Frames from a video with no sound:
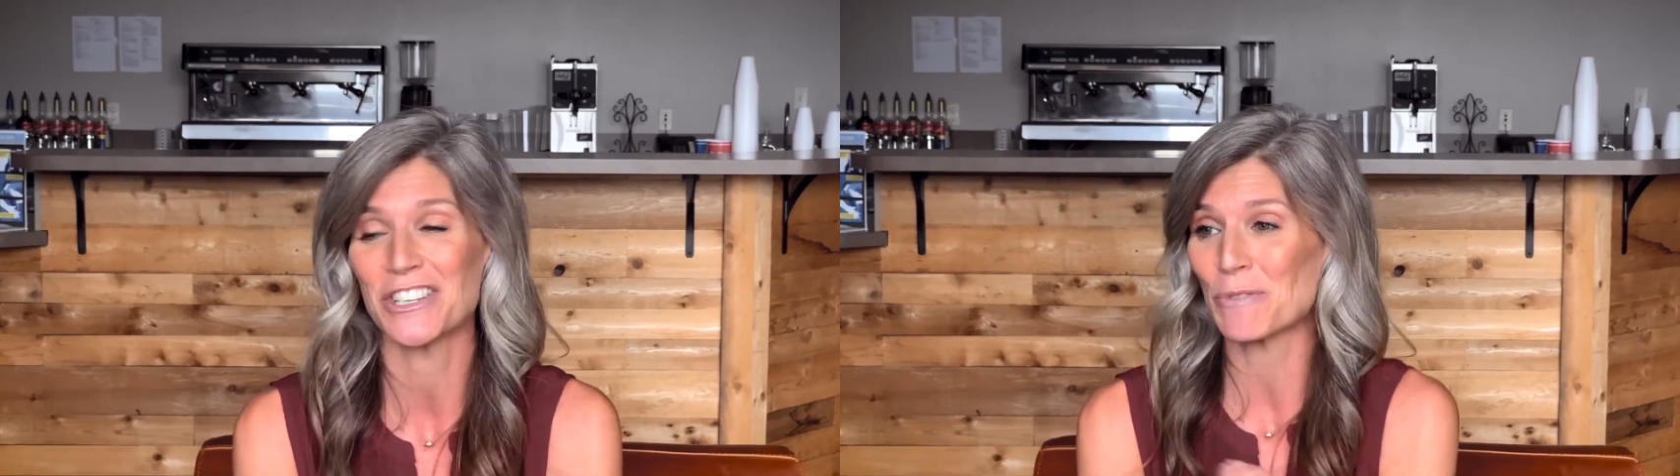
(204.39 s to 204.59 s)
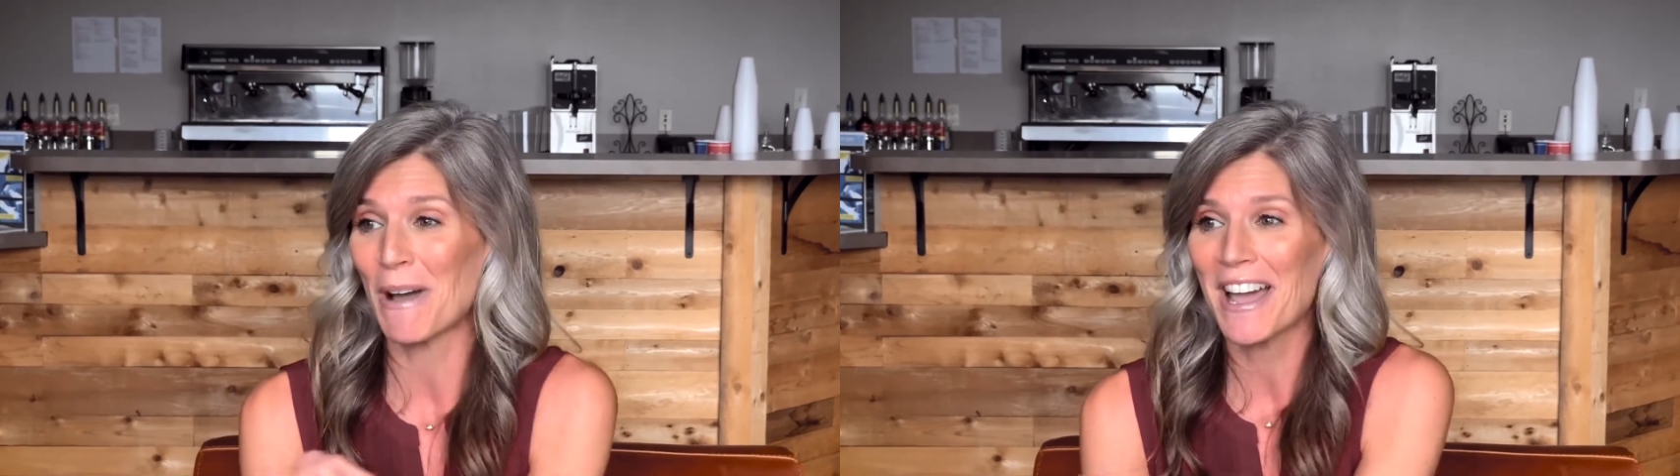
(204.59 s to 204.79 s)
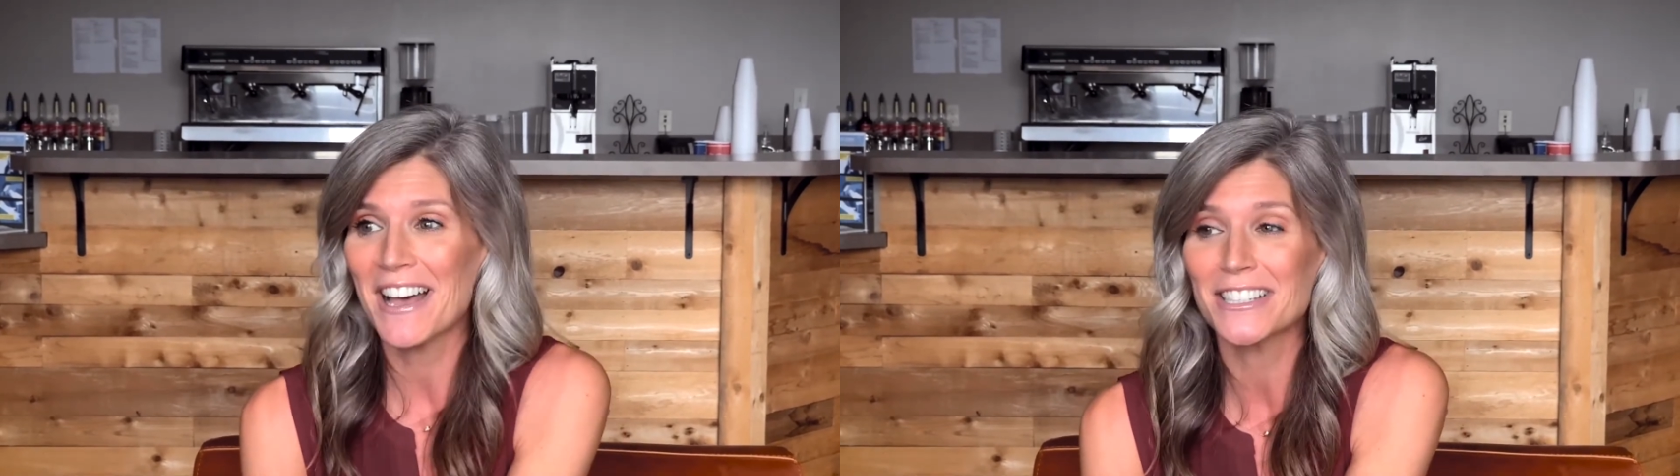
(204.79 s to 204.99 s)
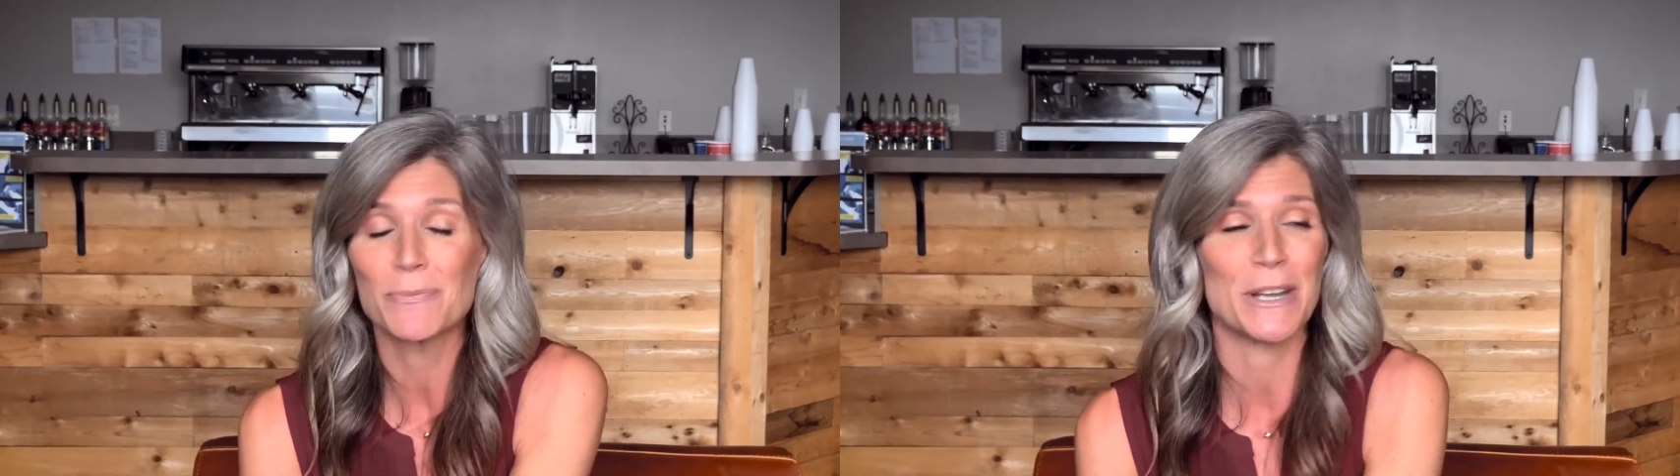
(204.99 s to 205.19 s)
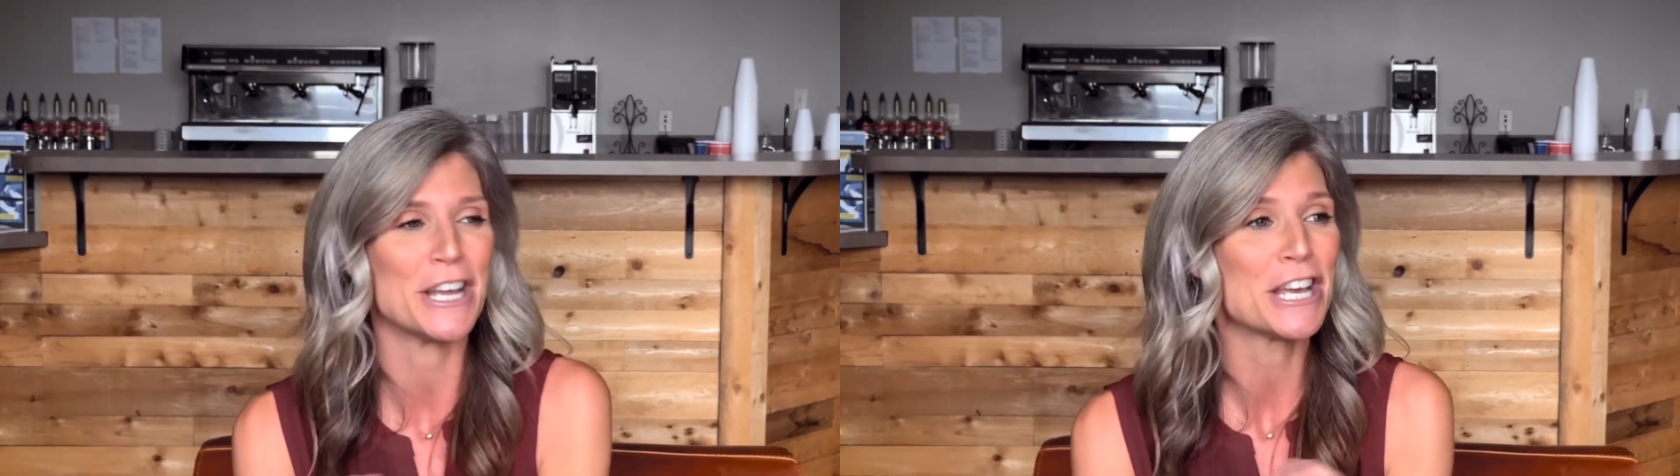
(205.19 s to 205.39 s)
to my
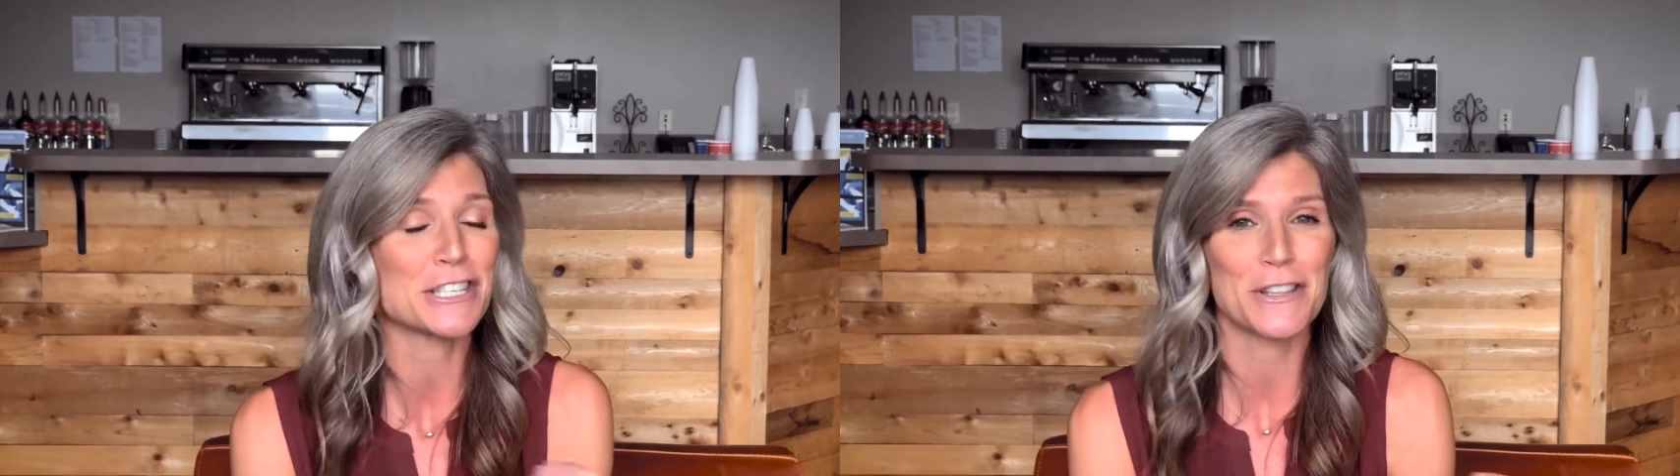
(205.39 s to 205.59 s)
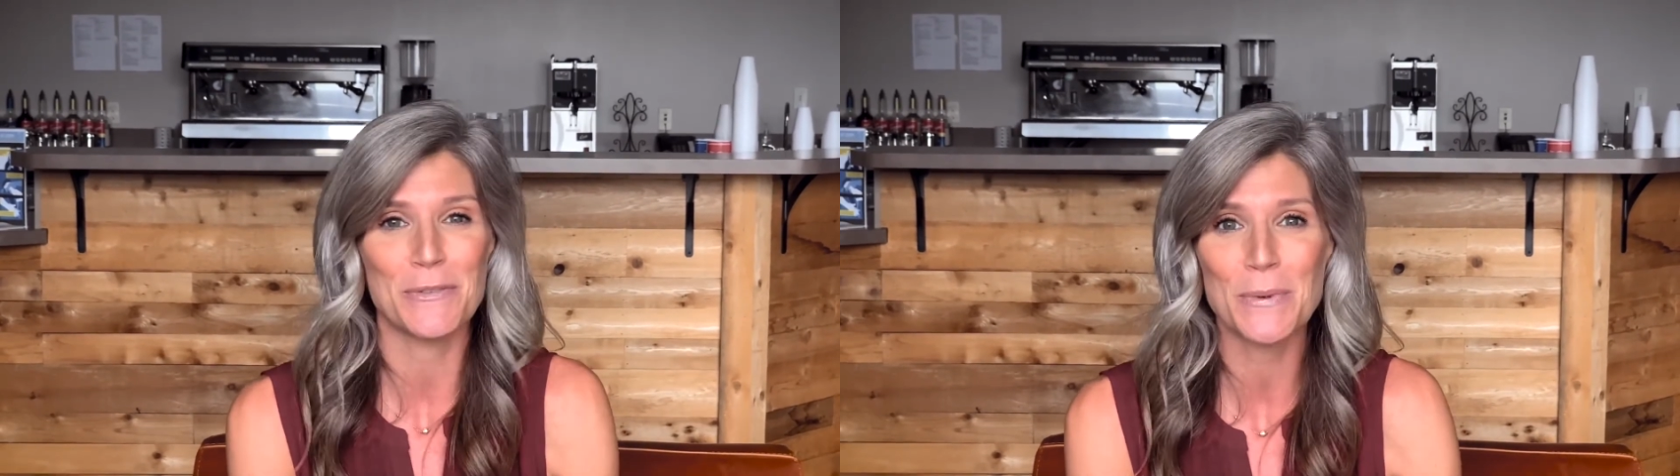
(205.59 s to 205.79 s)
husband, to the